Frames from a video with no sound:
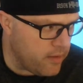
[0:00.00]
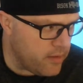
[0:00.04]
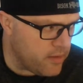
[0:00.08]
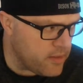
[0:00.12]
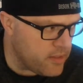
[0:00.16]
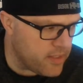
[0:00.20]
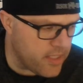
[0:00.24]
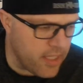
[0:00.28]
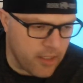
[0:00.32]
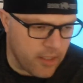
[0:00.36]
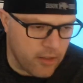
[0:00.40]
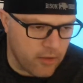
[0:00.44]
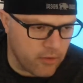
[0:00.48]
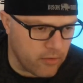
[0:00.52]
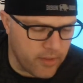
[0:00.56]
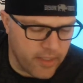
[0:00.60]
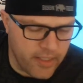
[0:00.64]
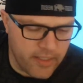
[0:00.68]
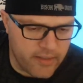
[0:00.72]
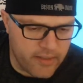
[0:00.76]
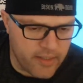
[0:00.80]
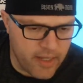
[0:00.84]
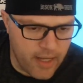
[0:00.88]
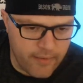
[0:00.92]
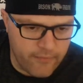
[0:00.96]
Standard
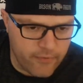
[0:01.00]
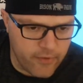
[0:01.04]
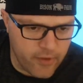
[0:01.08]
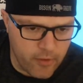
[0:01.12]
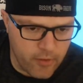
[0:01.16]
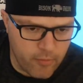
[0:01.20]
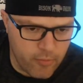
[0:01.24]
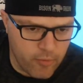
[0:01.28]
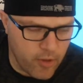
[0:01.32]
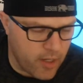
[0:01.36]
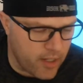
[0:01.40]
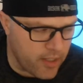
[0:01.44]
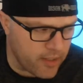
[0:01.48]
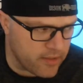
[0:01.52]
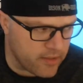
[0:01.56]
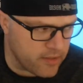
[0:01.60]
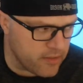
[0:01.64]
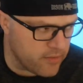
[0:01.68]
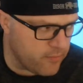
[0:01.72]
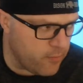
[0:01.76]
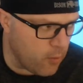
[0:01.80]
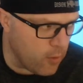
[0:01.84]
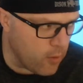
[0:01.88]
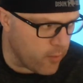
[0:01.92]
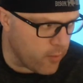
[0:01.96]
lead time for their product
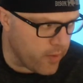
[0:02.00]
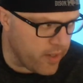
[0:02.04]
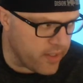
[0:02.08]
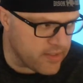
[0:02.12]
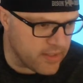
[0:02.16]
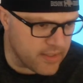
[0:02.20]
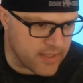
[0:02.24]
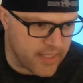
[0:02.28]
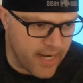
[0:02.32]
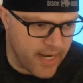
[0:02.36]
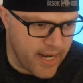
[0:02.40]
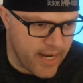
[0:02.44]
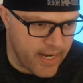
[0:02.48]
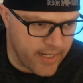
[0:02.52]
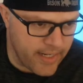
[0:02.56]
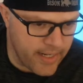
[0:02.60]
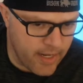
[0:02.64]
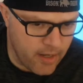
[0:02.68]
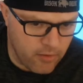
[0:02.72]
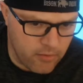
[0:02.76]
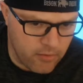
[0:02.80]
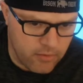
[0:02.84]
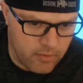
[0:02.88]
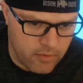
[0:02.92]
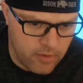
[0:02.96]
is 4 weeks. It's at 8
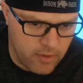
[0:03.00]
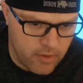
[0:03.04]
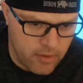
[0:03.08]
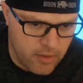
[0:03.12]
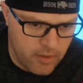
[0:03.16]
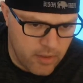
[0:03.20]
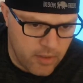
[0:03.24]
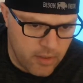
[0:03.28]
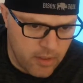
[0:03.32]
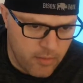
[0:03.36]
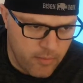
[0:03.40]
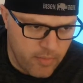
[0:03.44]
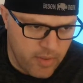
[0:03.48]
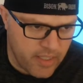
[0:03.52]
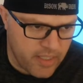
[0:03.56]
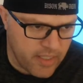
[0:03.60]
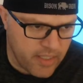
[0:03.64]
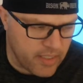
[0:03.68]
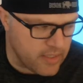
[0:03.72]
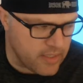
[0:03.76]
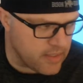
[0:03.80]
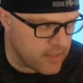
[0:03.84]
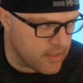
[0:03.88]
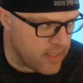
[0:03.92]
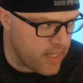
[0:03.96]
now
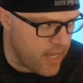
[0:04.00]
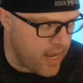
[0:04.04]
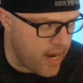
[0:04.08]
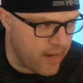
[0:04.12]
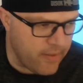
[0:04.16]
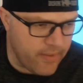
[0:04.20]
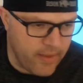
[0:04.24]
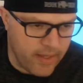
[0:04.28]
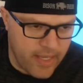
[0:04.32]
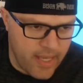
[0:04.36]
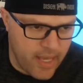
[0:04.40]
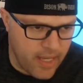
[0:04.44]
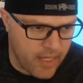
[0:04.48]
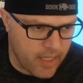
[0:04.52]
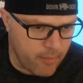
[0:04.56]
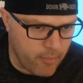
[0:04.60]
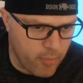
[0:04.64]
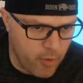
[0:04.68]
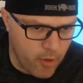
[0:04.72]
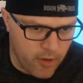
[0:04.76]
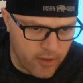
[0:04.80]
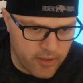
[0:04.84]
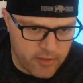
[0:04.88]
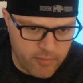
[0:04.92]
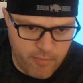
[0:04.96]
because A, they can't
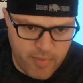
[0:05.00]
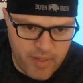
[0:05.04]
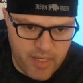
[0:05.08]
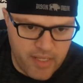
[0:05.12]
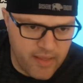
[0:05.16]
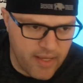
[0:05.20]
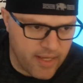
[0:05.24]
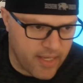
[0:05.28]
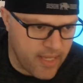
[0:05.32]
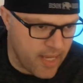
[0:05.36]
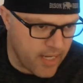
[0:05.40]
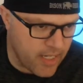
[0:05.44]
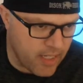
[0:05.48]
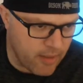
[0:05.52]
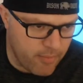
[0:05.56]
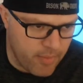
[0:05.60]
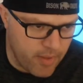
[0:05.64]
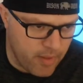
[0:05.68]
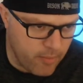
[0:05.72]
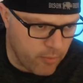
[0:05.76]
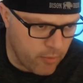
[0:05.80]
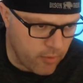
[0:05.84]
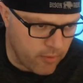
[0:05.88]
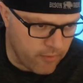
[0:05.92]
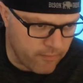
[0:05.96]
get parts. B, they can't get
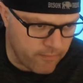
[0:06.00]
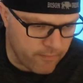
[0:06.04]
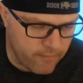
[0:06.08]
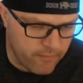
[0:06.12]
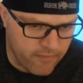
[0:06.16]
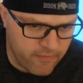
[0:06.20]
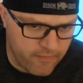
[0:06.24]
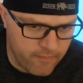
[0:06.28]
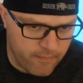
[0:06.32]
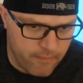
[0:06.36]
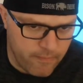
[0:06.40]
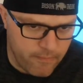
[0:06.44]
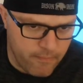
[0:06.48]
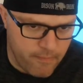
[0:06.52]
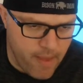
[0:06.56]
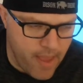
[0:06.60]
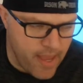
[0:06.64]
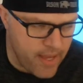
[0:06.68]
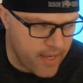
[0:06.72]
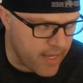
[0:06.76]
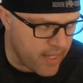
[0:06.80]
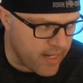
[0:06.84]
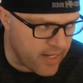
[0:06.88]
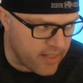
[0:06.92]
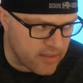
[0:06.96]
people to
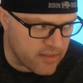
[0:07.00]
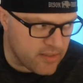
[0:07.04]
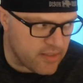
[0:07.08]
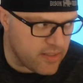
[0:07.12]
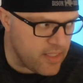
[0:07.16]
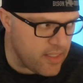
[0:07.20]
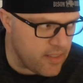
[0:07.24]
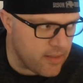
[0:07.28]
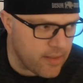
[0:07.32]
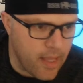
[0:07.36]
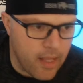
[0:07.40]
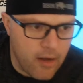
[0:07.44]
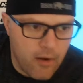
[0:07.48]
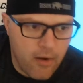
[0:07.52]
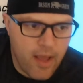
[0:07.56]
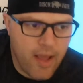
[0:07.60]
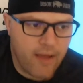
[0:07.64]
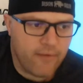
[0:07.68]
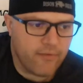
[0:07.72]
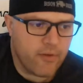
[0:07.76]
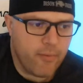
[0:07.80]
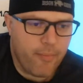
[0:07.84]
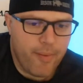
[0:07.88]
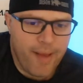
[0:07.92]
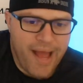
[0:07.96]
make it. And C, they don't
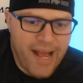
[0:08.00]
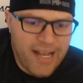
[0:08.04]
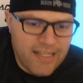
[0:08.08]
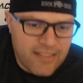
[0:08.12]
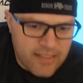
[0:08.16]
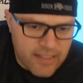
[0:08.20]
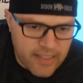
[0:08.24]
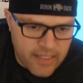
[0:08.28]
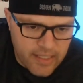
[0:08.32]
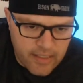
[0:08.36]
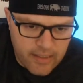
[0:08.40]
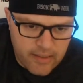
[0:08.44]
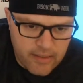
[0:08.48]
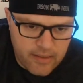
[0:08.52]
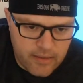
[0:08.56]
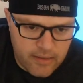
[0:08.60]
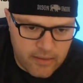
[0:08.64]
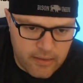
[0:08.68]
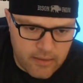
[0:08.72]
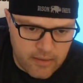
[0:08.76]
have capacity.